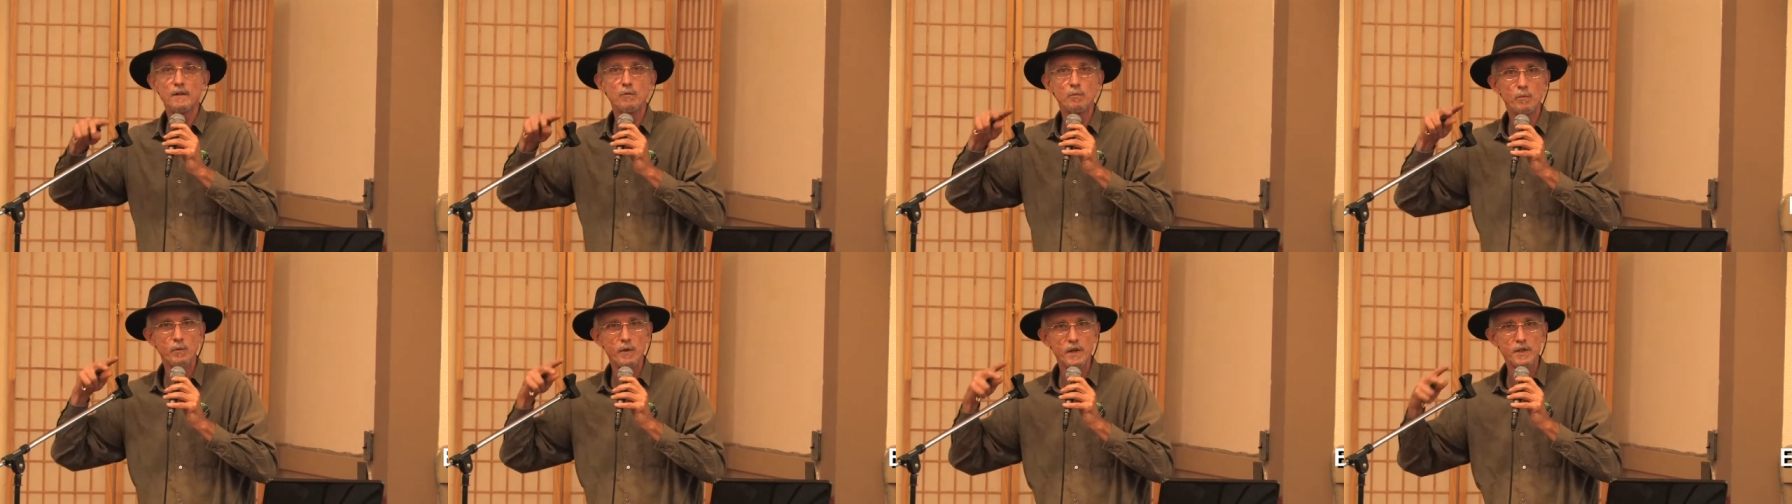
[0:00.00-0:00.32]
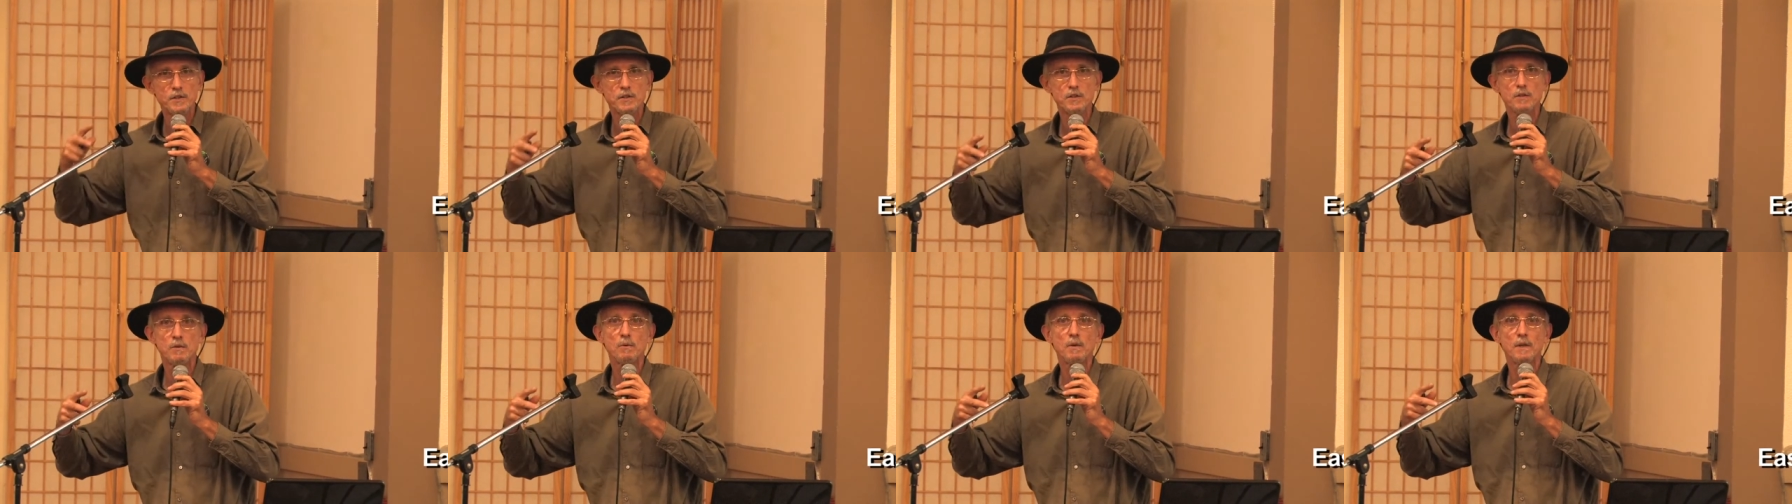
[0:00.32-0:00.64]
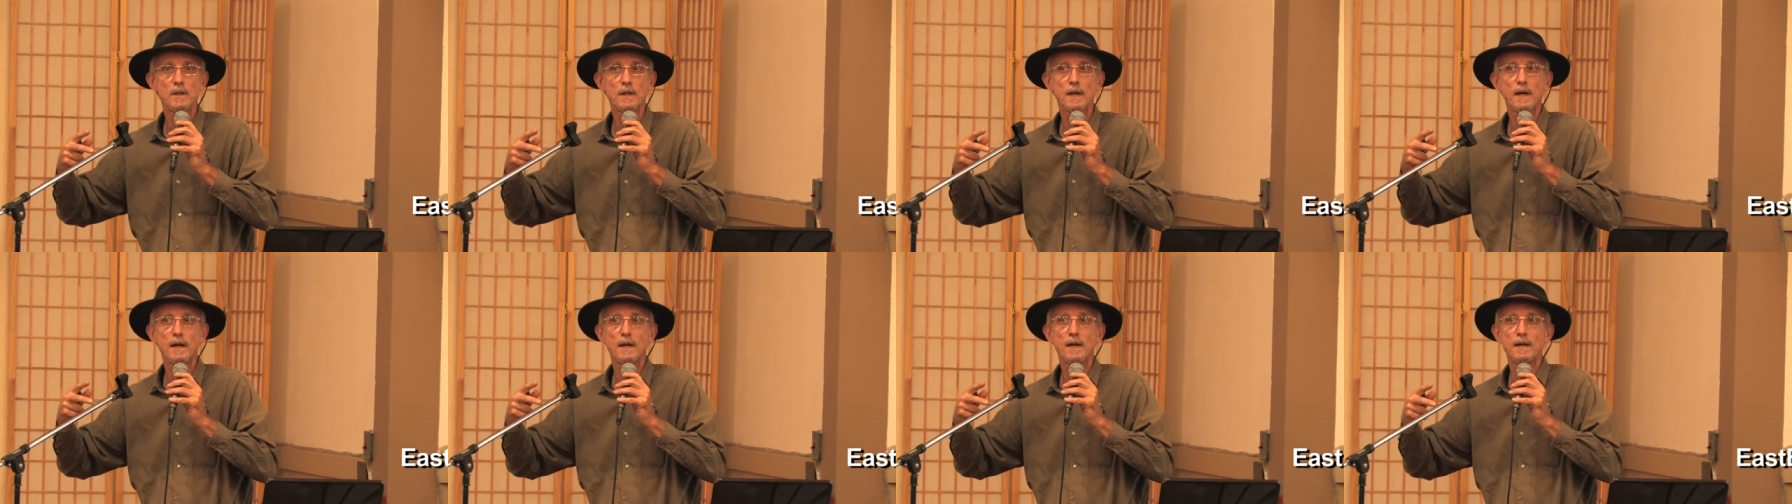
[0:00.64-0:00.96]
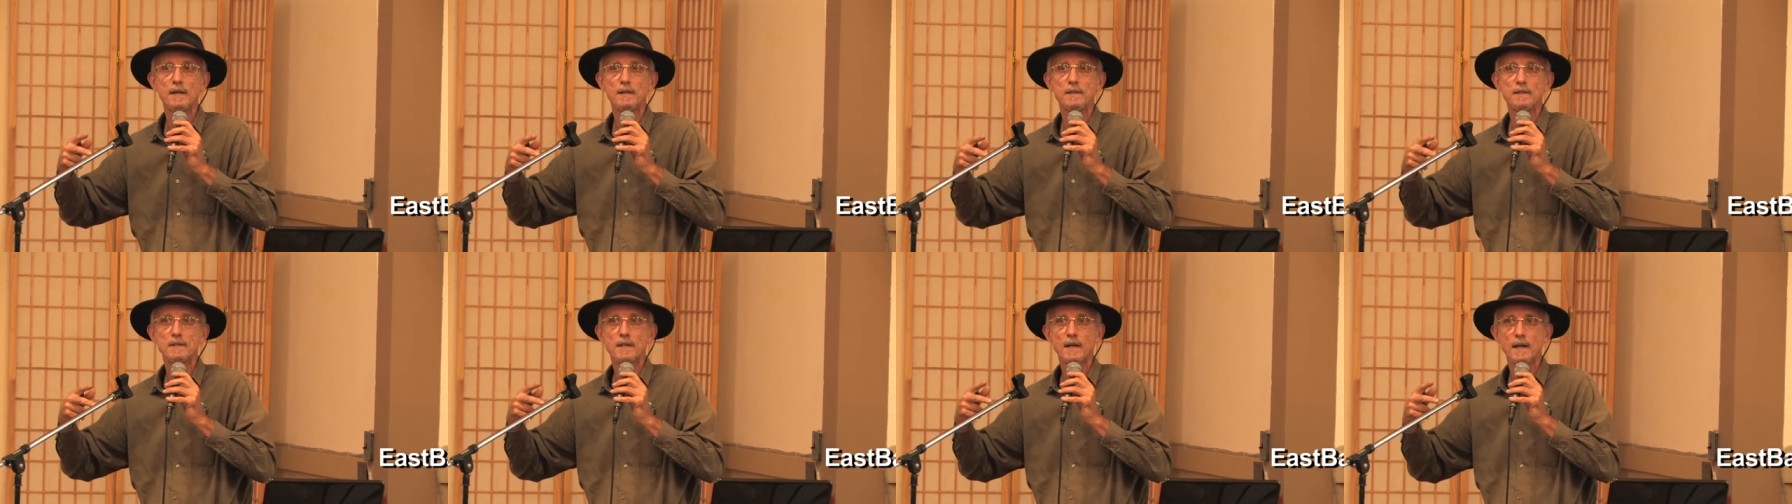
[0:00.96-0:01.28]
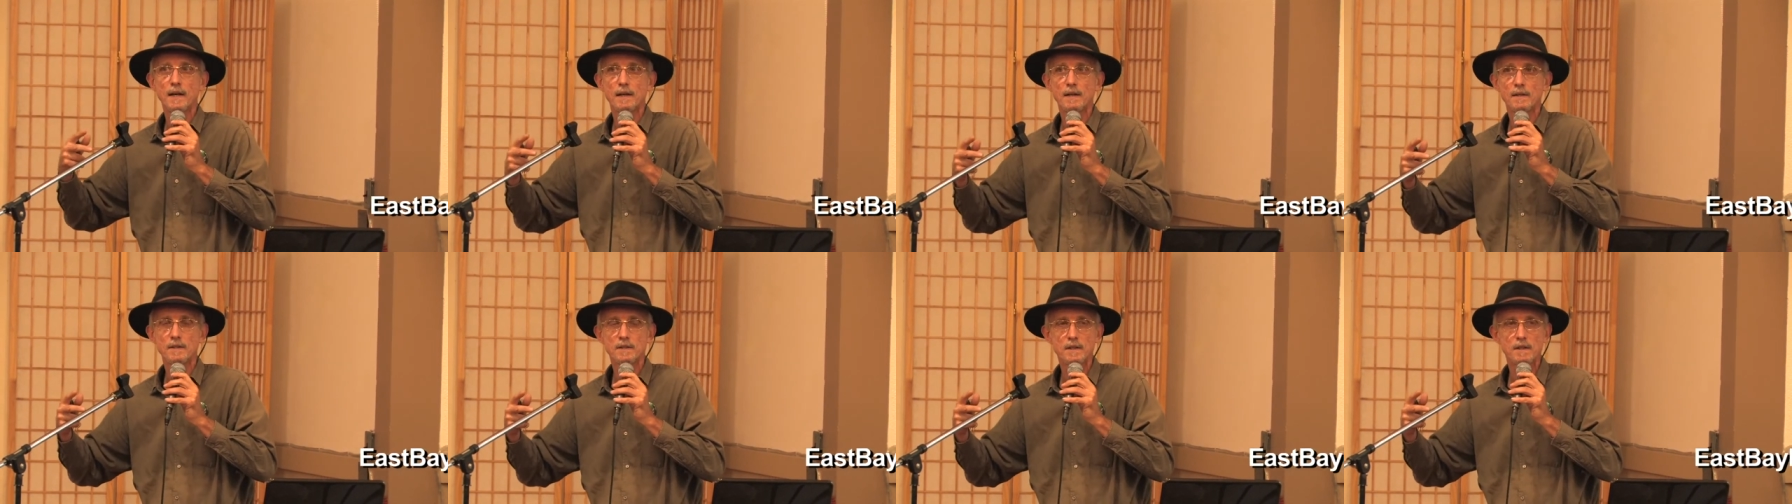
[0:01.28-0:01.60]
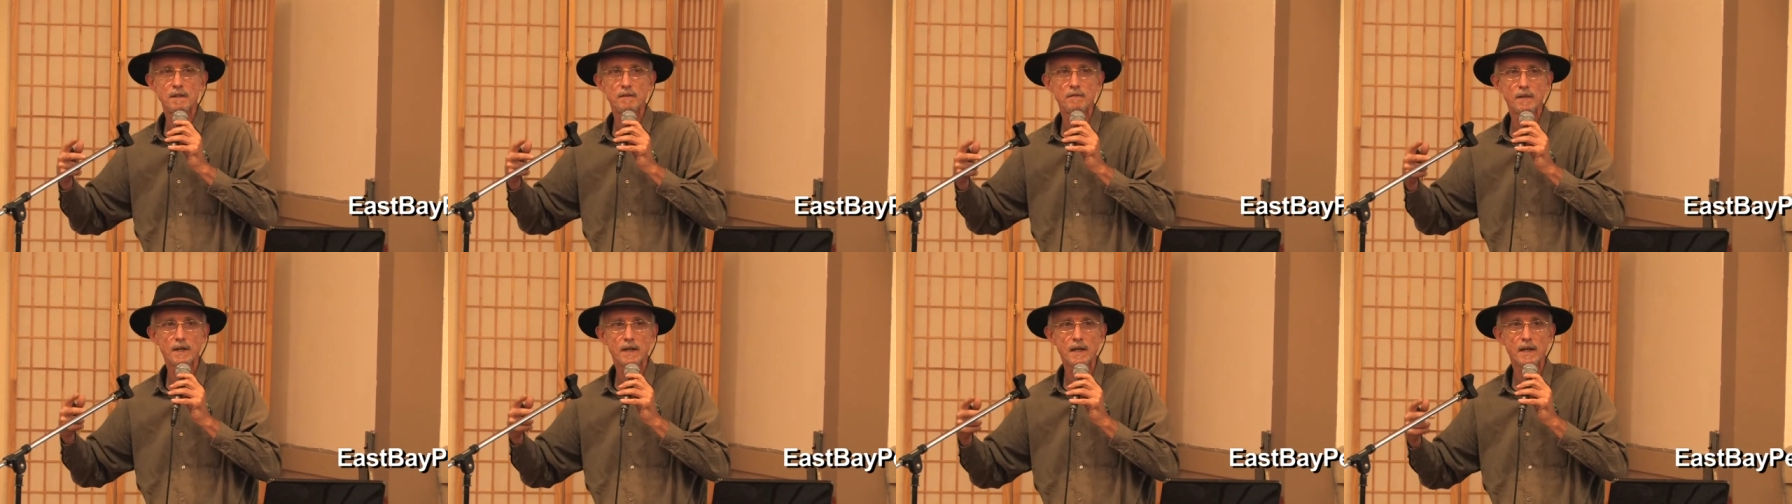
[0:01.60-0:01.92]
ritualized
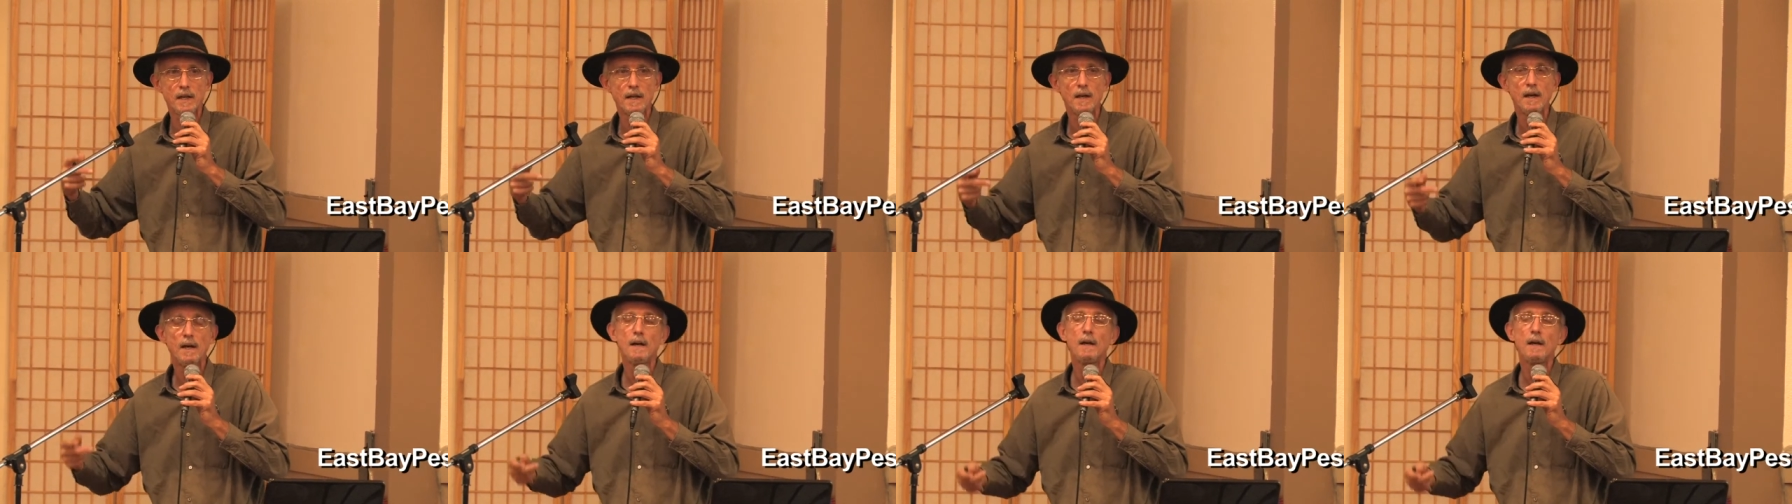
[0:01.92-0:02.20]
activity.